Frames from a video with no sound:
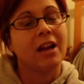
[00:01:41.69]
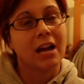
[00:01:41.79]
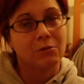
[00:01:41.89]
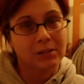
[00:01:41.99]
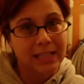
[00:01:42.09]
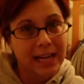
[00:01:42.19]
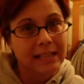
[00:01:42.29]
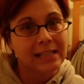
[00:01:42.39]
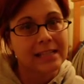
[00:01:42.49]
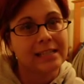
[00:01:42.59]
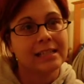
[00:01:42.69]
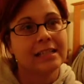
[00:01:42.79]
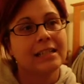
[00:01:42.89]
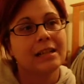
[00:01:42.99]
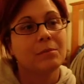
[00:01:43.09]
I will text
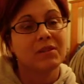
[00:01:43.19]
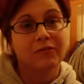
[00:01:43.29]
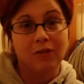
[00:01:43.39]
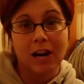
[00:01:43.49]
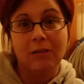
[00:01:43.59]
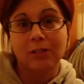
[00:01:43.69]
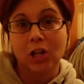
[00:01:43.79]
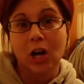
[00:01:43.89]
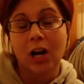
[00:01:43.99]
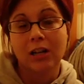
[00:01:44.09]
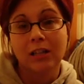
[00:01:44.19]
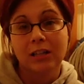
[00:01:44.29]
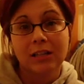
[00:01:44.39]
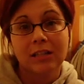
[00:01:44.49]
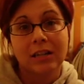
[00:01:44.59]
before I will talk.
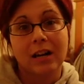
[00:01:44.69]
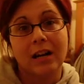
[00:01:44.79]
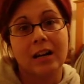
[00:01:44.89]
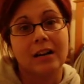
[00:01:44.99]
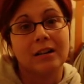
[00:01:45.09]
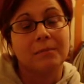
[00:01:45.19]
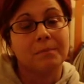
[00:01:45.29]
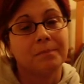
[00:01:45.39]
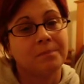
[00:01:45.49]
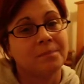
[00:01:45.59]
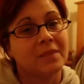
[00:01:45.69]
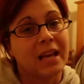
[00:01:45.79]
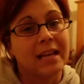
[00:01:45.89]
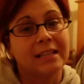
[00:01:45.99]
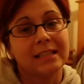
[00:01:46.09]
Um,
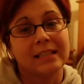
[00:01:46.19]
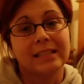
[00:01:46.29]
I just